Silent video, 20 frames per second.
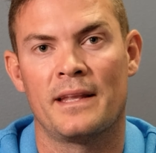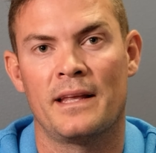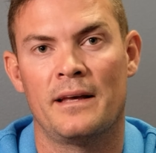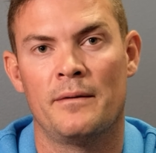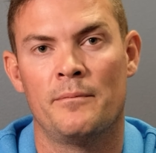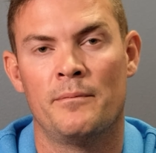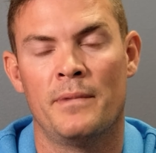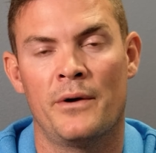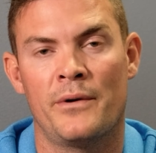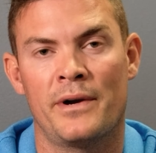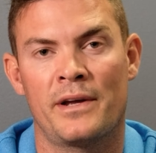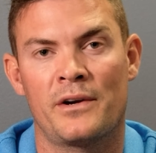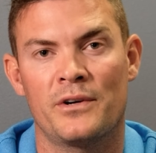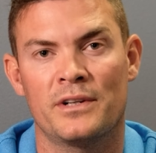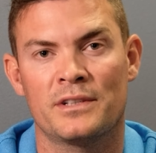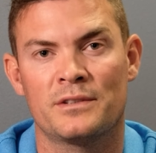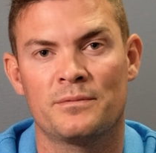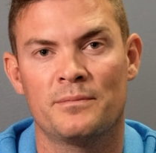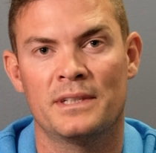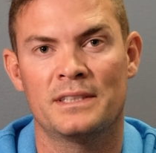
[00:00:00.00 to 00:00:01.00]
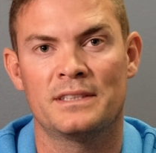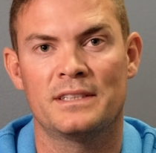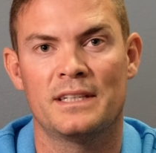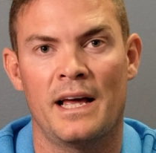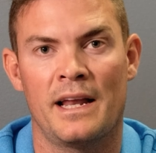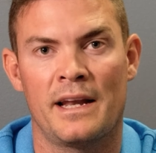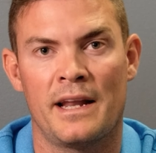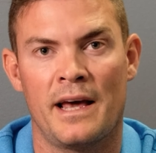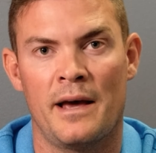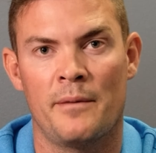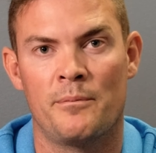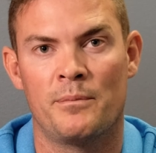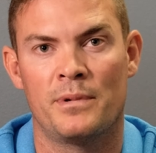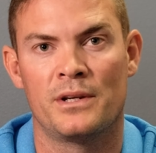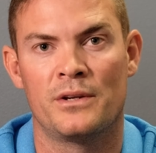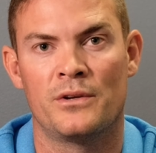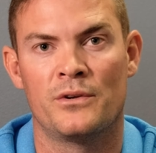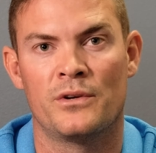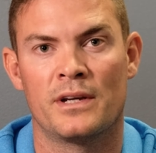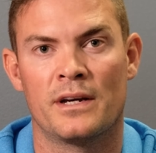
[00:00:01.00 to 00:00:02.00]
Merry Christmas and a Happy
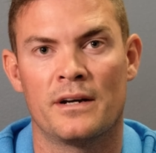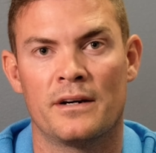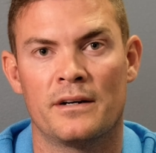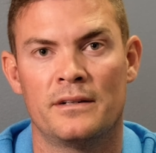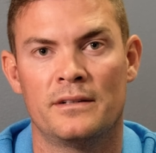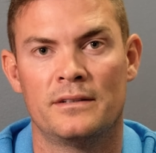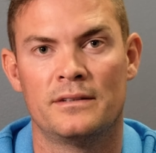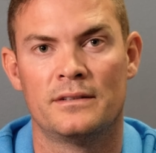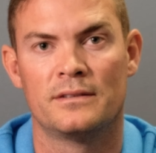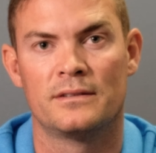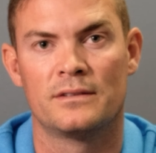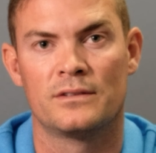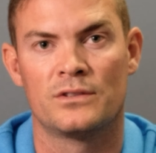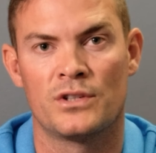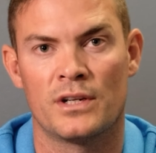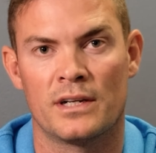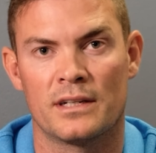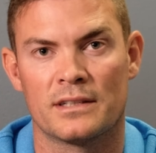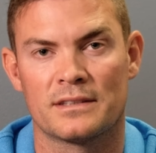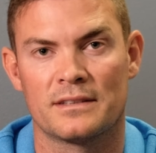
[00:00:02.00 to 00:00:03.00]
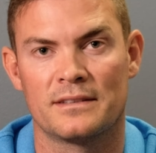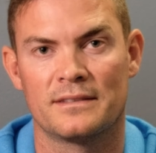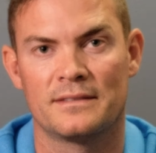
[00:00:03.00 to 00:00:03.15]
New Year. Cheers.